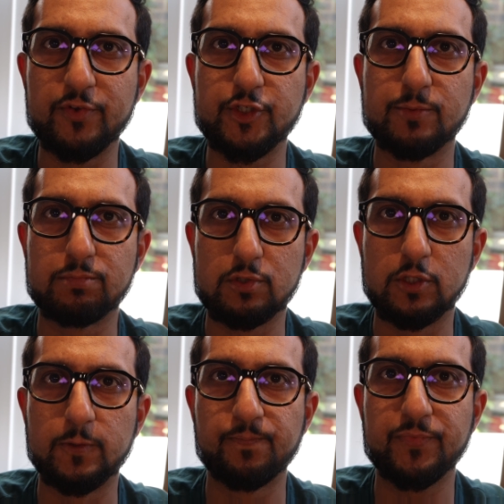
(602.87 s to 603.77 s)
Vision
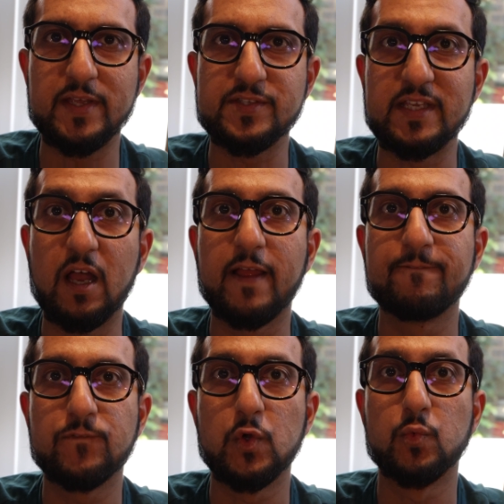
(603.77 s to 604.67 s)
Pro as the
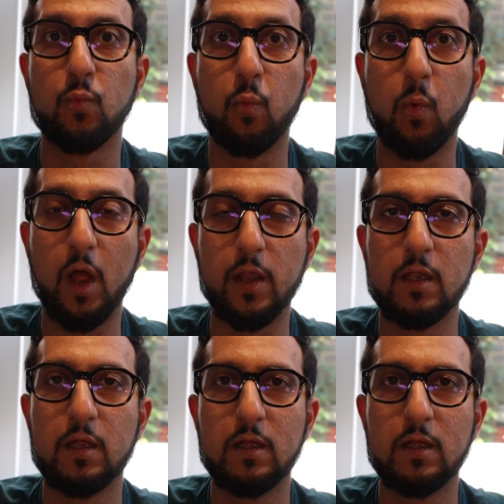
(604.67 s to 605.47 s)
iPhone 1.